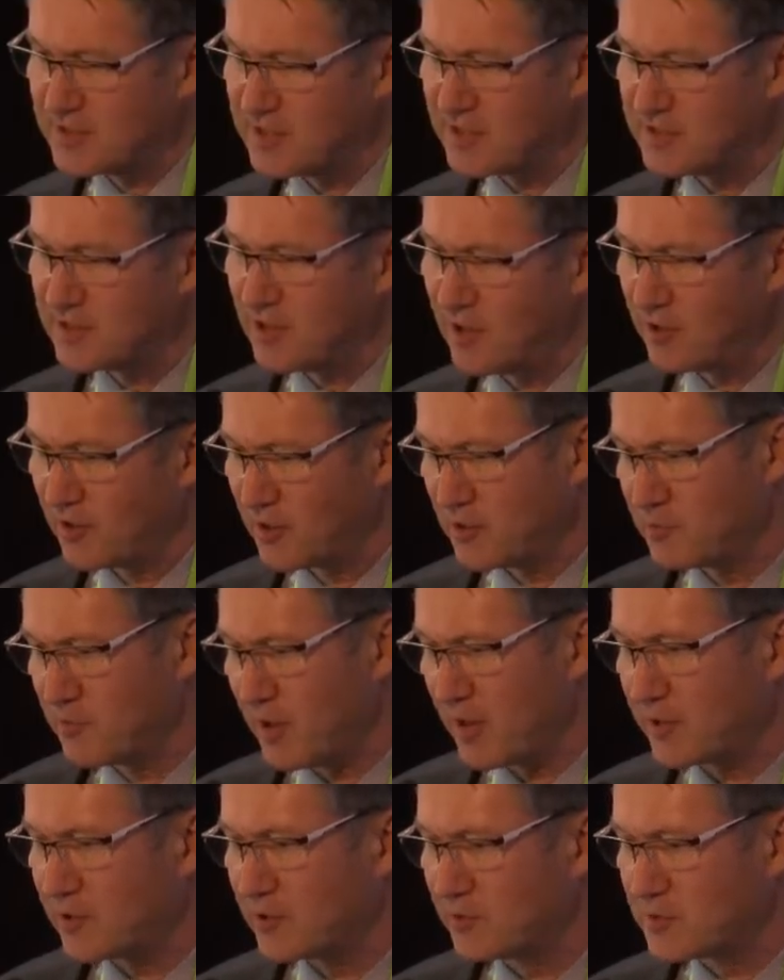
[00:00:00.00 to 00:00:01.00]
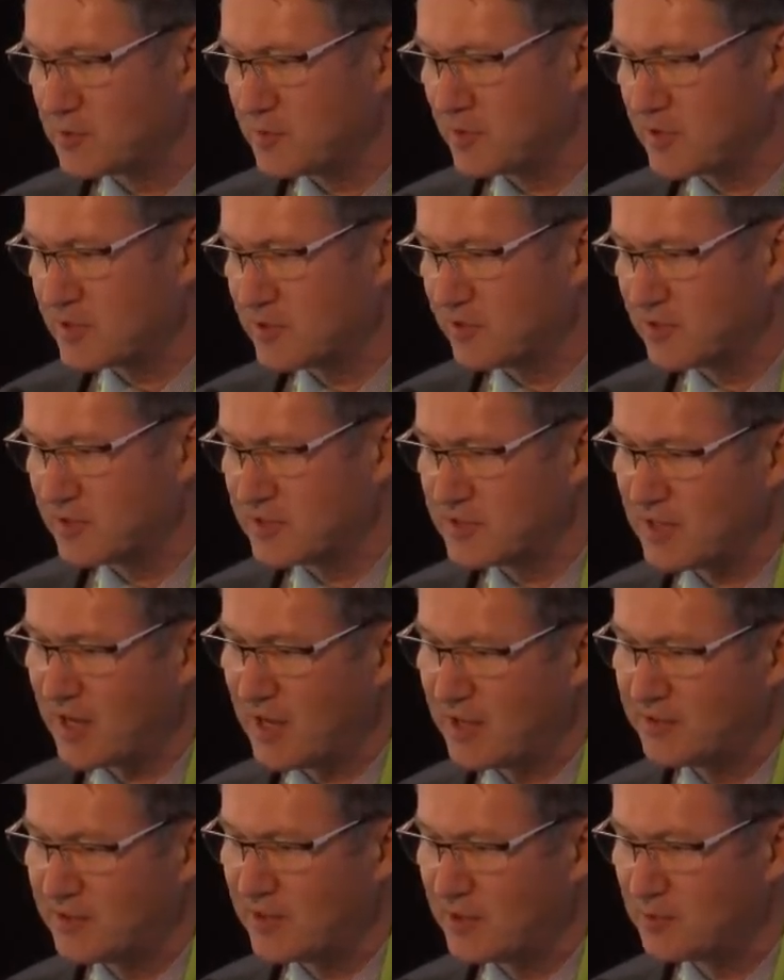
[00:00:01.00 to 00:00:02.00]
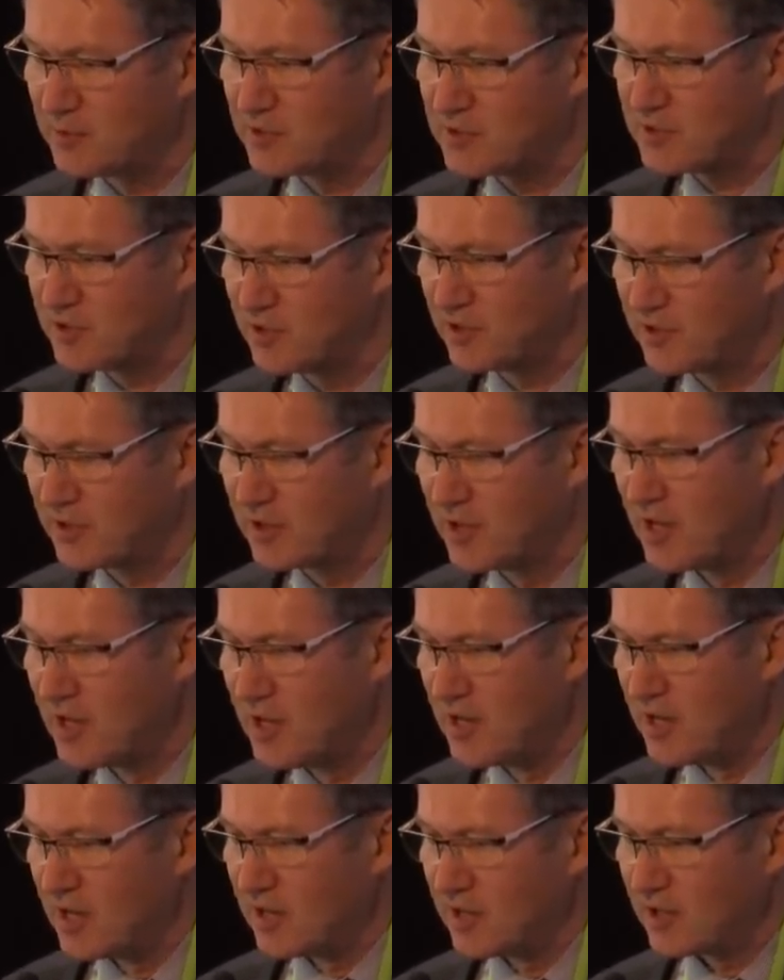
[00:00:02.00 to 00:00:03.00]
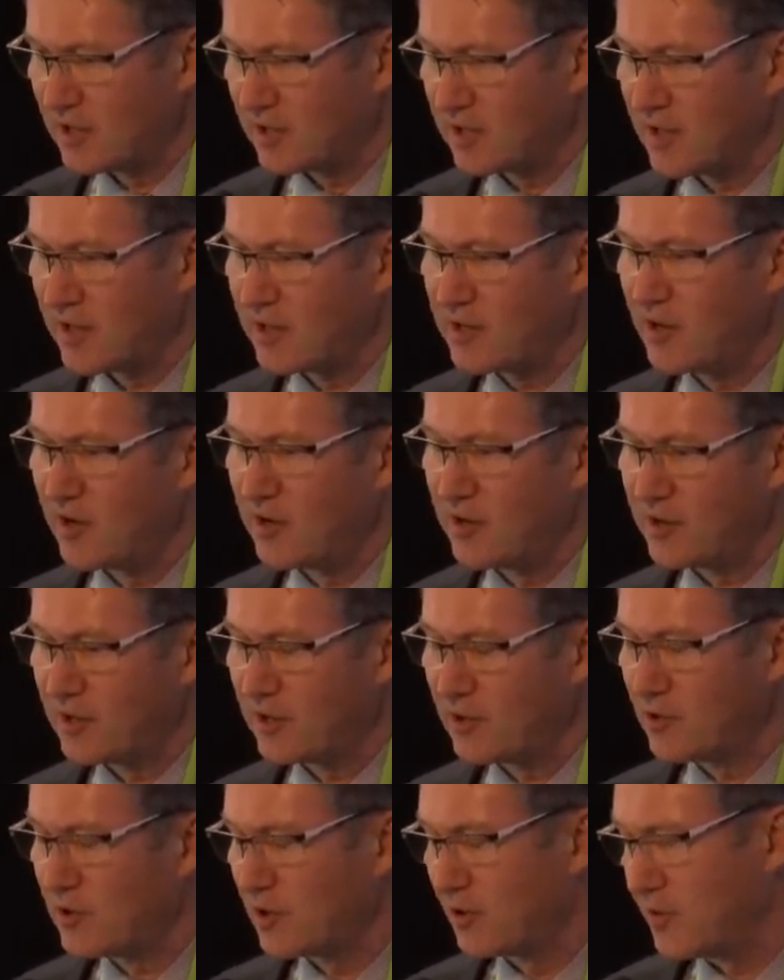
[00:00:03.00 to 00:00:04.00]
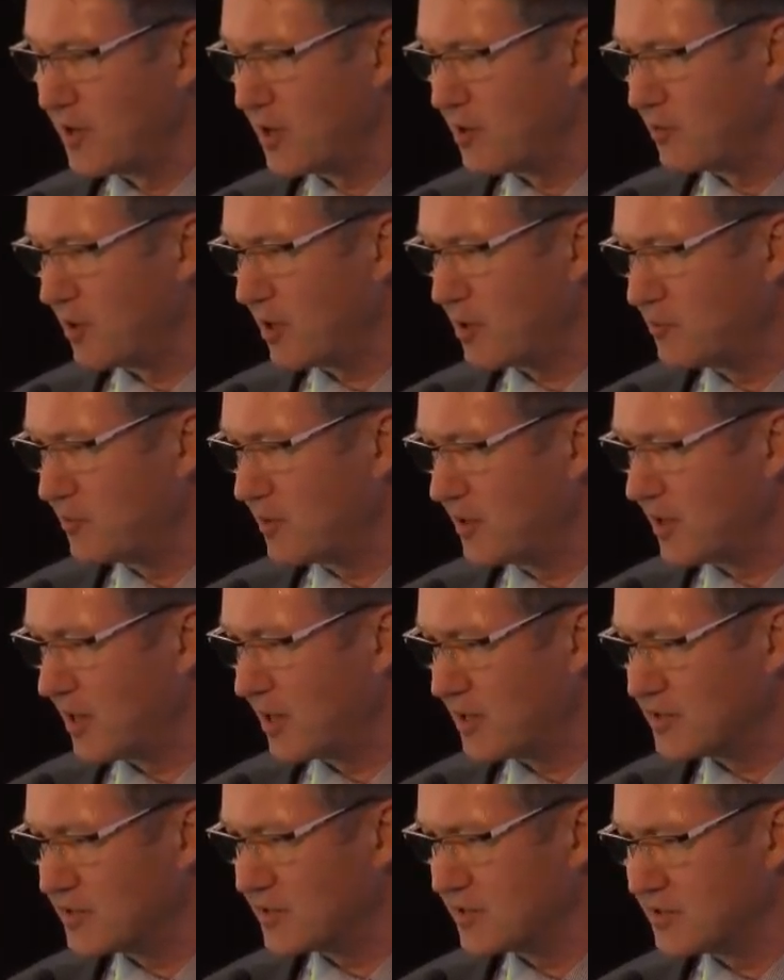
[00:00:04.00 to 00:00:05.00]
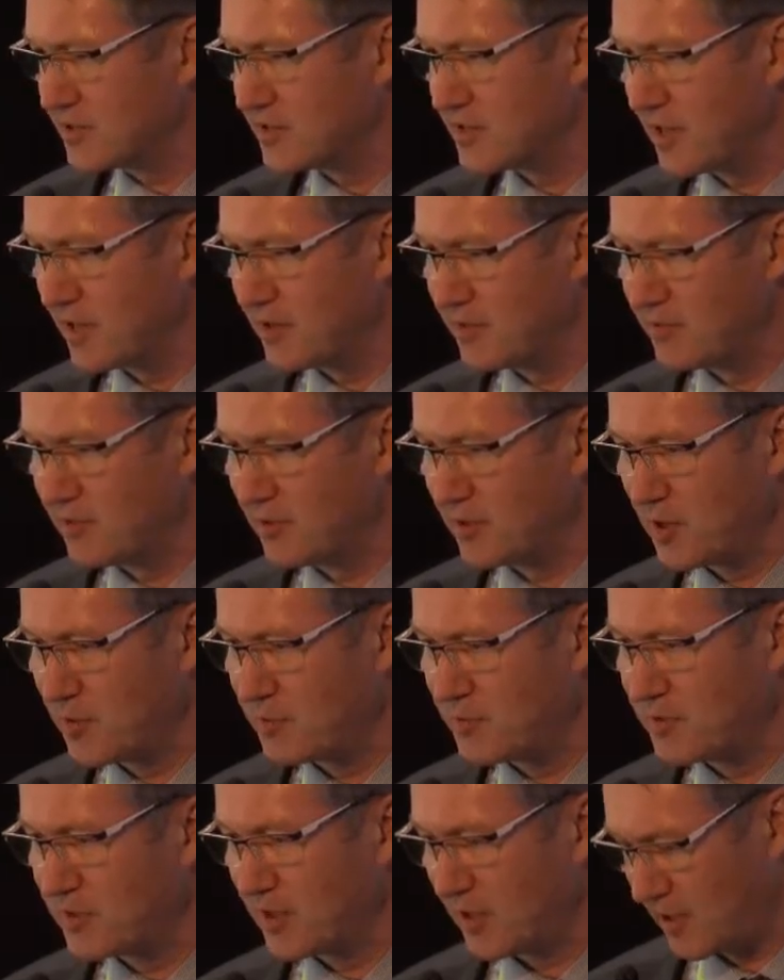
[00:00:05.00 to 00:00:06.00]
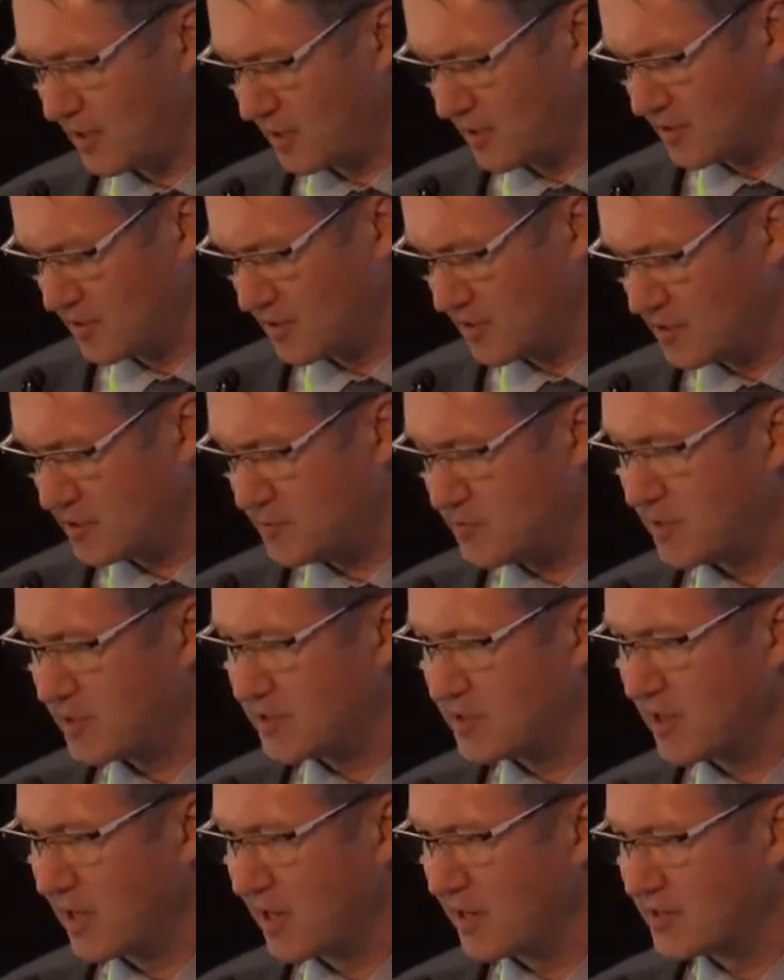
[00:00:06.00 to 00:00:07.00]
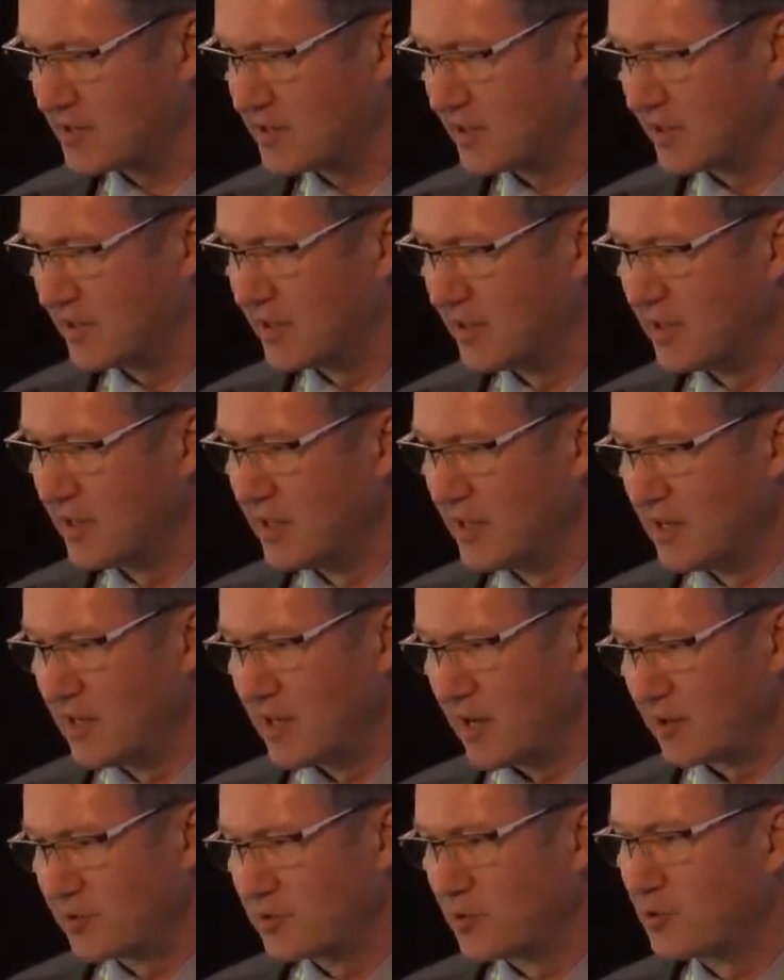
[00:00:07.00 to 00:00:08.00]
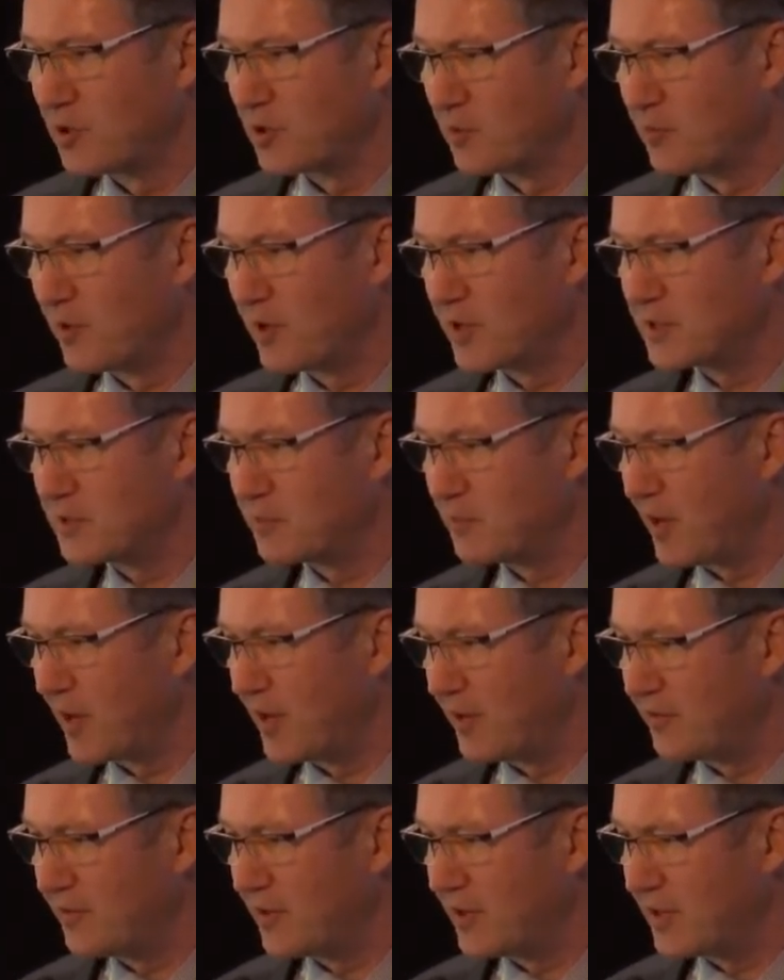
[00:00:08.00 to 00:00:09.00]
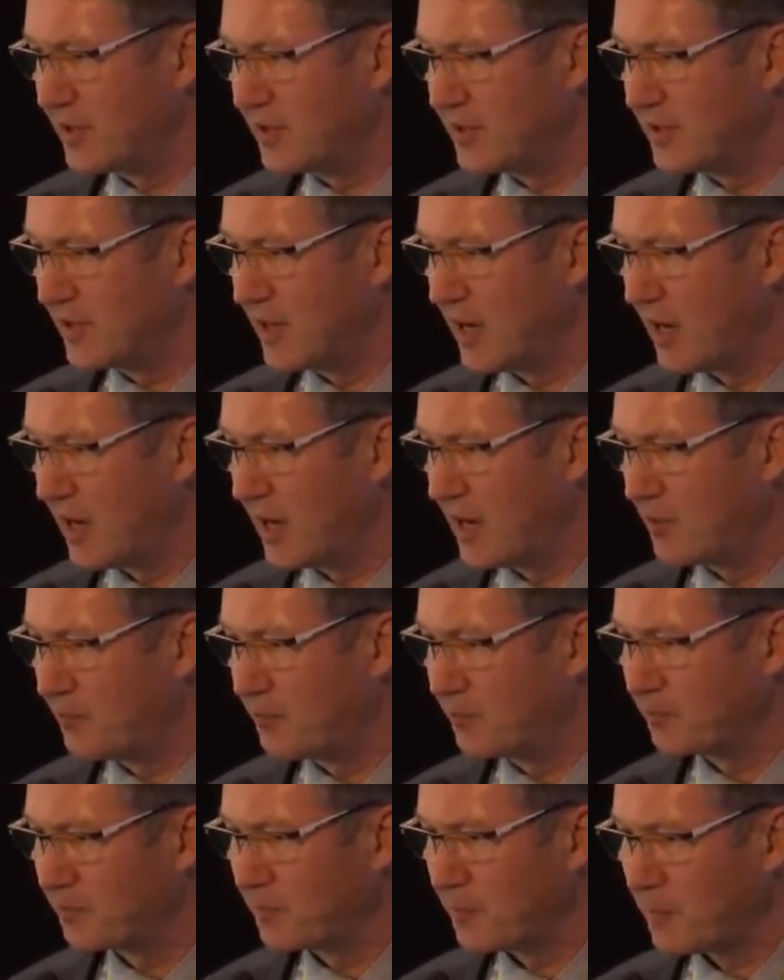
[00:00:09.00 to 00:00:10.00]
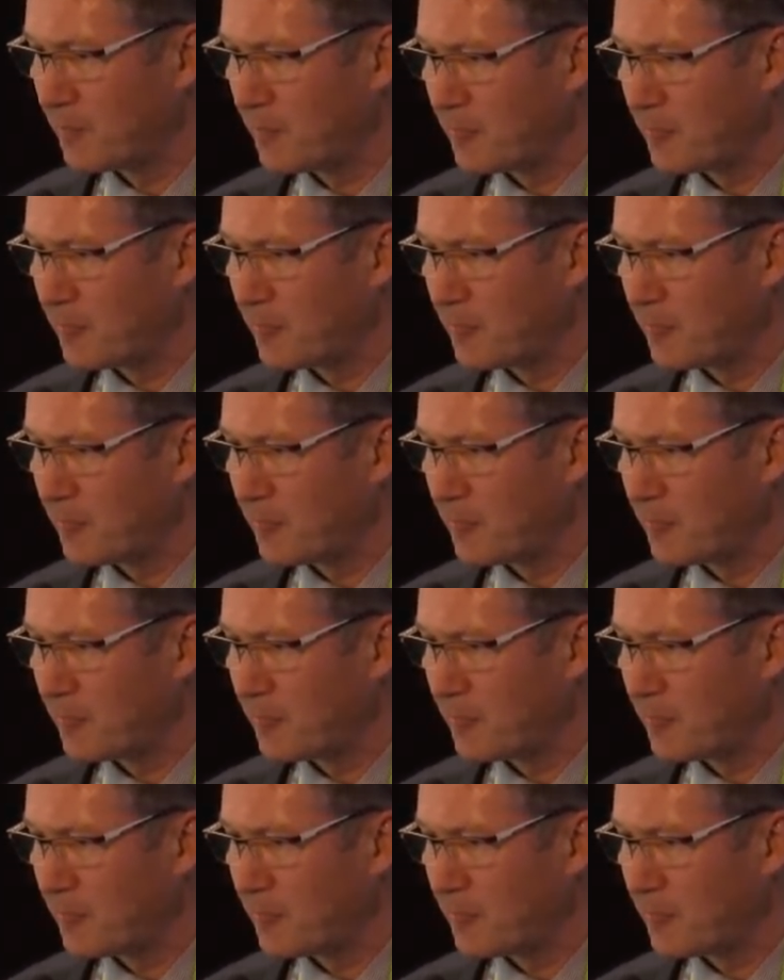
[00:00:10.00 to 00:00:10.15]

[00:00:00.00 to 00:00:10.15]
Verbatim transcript: there's just a whole lot of medical specialties down there which you can click on and look at their recommendations uh, for their particular speciality. I'll talk in a minute about the um,